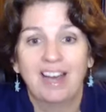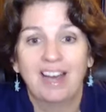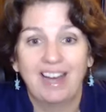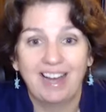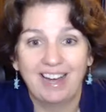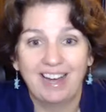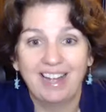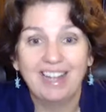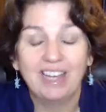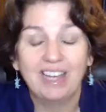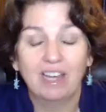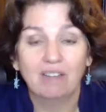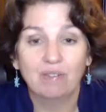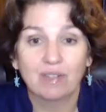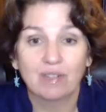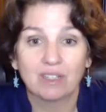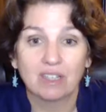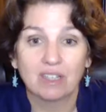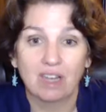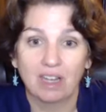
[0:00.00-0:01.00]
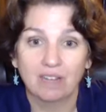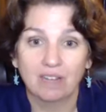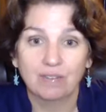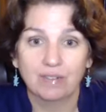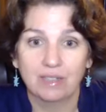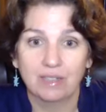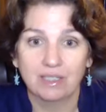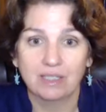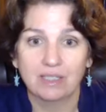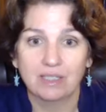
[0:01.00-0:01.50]
I have the
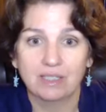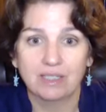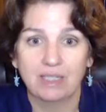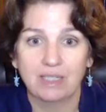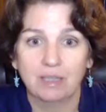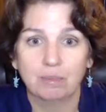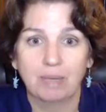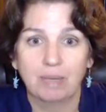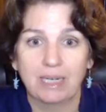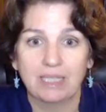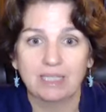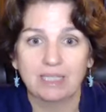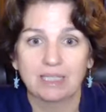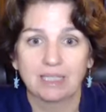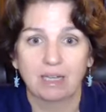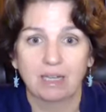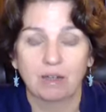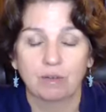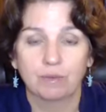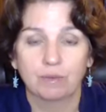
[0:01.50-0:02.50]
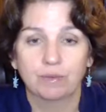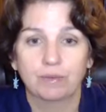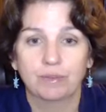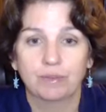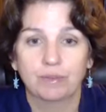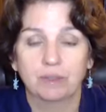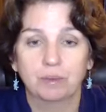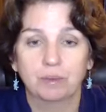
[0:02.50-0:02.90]
confidence in myself,